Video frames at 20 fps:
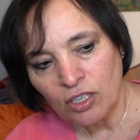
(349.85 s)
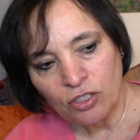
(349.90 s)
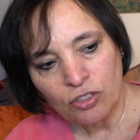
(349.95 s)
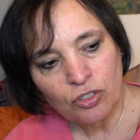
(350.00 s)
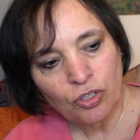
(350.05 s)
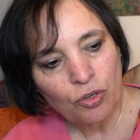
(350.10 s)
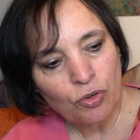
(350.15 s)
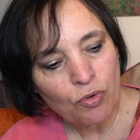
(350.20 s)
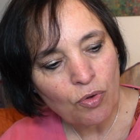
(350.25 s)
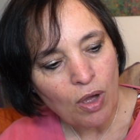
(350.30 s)

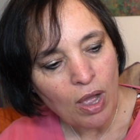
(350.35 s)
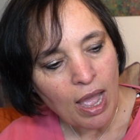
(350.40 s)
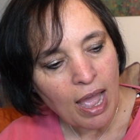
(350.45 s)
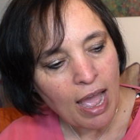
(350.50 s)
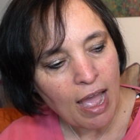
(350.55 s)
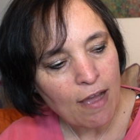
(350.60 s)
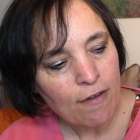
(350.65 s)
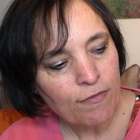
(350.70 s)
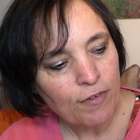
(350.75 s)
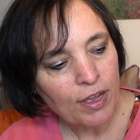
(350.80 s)
to
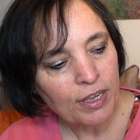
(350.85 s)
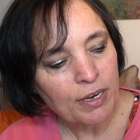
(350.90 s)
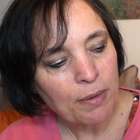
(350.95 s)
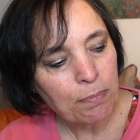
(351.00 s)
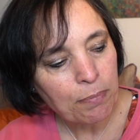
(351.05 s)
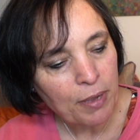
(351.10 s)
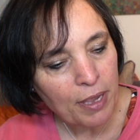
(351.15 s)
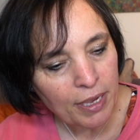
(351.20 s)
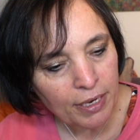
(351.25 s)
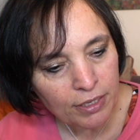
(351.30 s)
have an
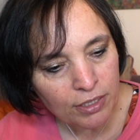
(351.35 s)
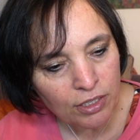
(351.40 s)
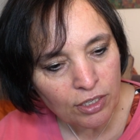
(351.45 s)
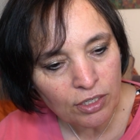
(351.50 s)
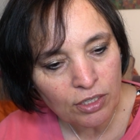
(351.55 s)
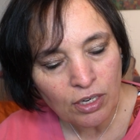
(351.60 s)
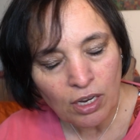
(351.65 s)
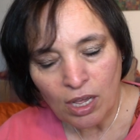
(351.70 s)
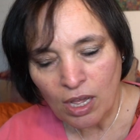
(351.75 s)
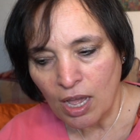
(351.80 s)

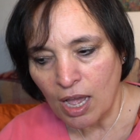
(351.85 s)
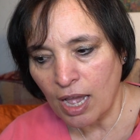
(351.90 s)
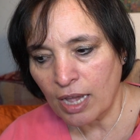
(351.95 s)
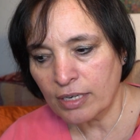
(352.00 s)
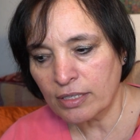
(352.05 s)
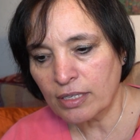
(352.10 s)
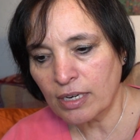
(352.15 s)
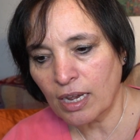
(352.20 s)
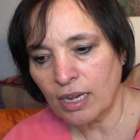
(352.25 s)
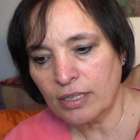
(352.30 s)
opinion
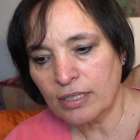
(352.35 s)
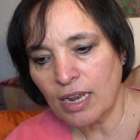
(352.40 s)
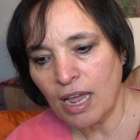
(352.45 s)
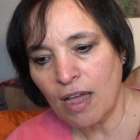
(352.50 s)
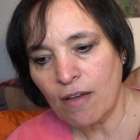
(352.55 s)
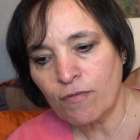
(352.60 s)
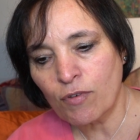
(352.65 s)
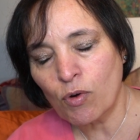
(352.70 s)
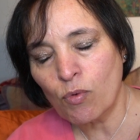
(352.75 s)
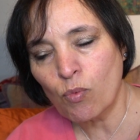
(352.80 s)
and
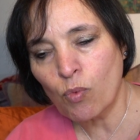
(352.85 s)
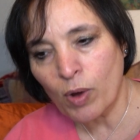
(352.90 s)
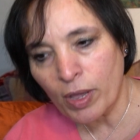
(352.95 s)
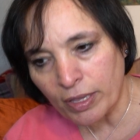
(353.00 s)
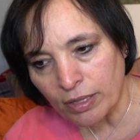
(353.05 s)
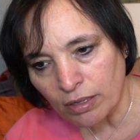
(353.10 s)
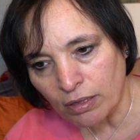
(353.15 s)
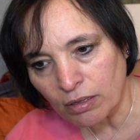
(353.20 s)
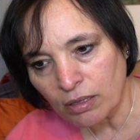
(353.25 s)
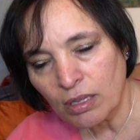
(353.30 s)
have a
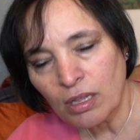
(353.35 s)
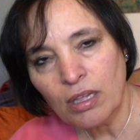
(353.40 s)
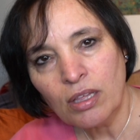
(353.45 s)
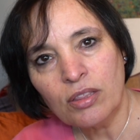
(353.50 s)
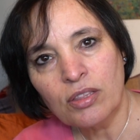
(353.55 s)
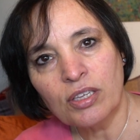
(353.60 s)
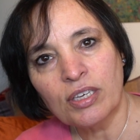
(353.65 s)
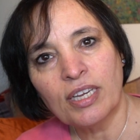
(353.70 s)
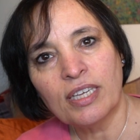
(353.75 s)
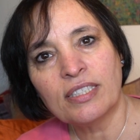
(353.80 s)
will
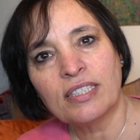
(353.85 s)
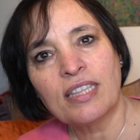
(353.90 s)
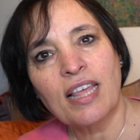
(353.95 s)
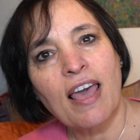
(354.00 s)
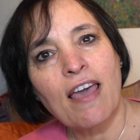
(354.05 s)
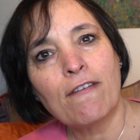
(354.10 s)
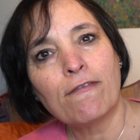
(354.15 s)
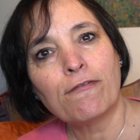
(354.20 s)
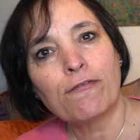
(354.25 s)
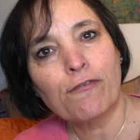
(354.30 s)
that is
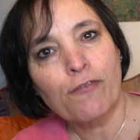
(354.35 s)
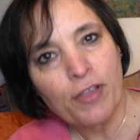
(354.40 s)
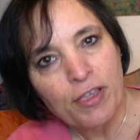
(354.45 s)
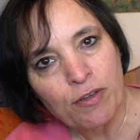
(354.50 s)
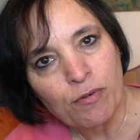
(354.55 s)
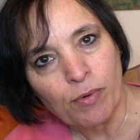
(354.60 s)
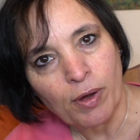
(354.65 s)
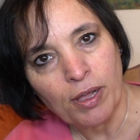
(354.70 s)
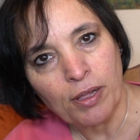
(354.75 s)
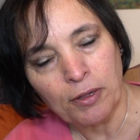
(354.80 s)
their
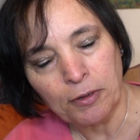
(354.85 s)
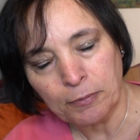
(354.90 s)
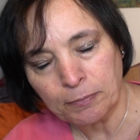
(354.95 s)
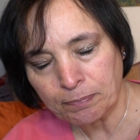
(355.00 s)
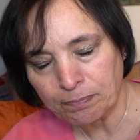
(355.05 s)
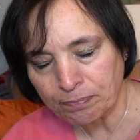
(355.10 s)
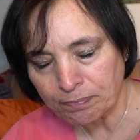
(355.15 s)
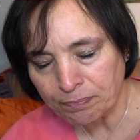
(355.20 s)
free will.